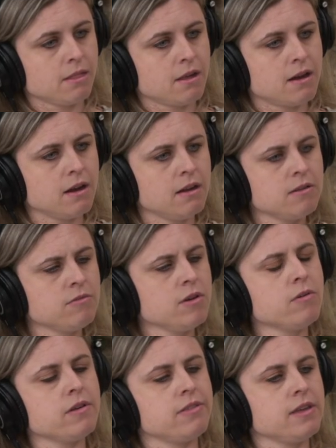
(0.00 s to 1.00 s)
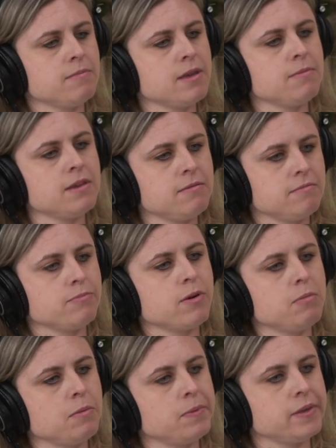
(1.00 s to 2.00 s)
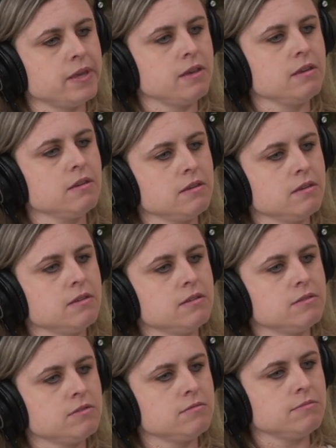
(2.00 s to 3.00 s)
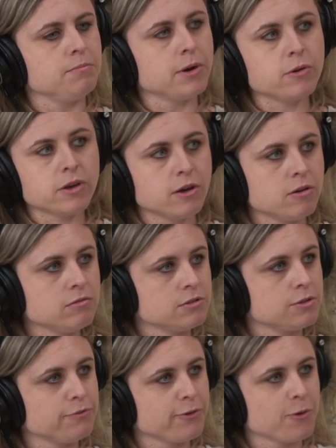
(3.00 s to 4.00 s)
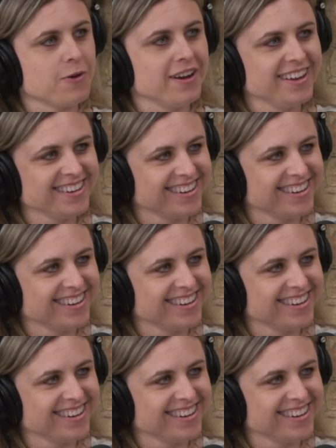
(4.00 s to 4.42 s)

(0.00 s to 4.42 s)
I don't know. I think maybe probably BOGO, two for one.